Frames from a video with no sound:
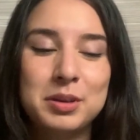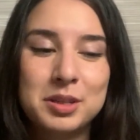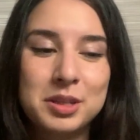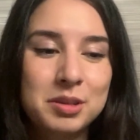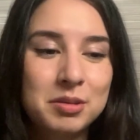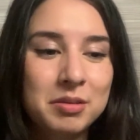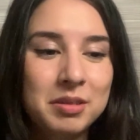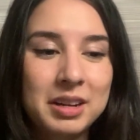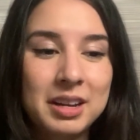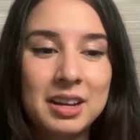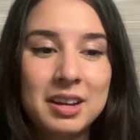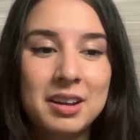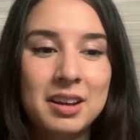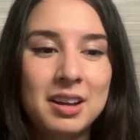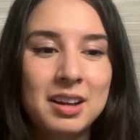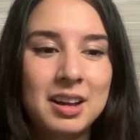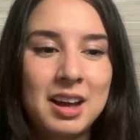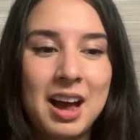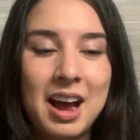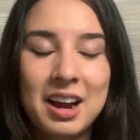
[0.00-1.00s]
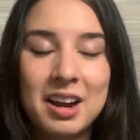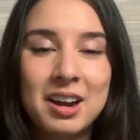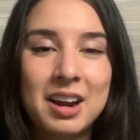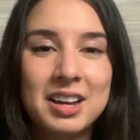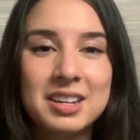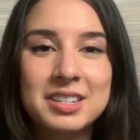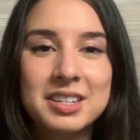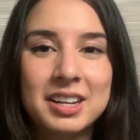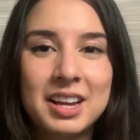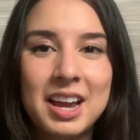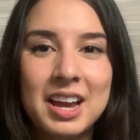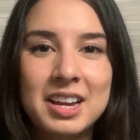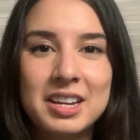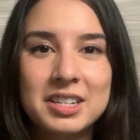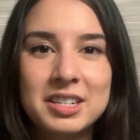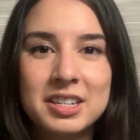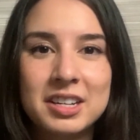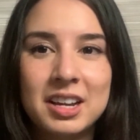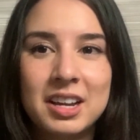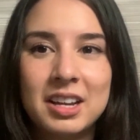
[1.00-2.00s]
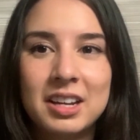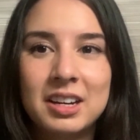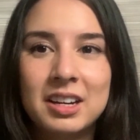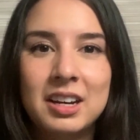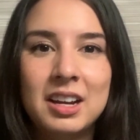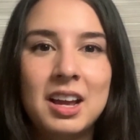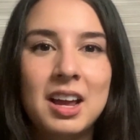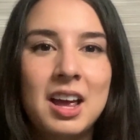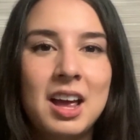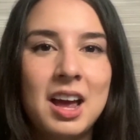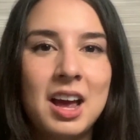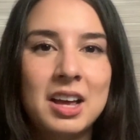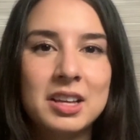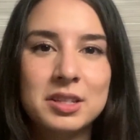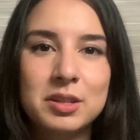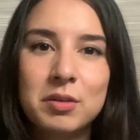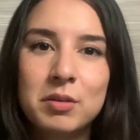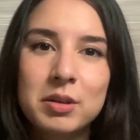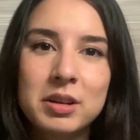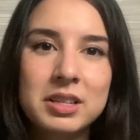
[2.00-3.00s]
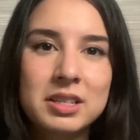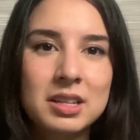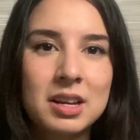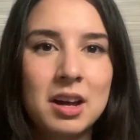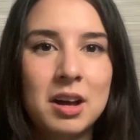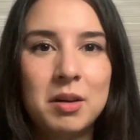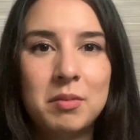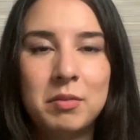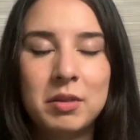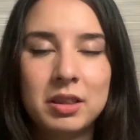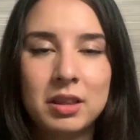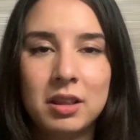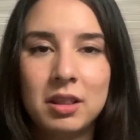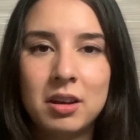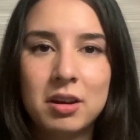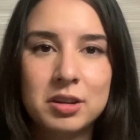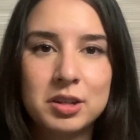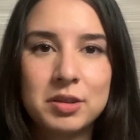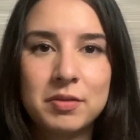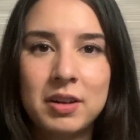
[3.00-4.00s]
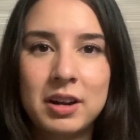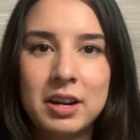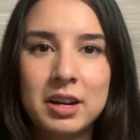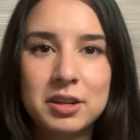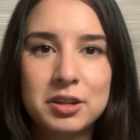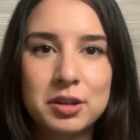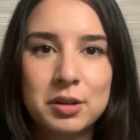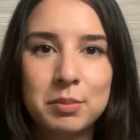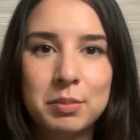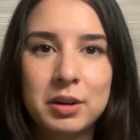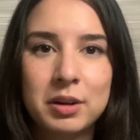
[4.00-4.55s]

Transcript: pursuing higher education, has always come with a large financial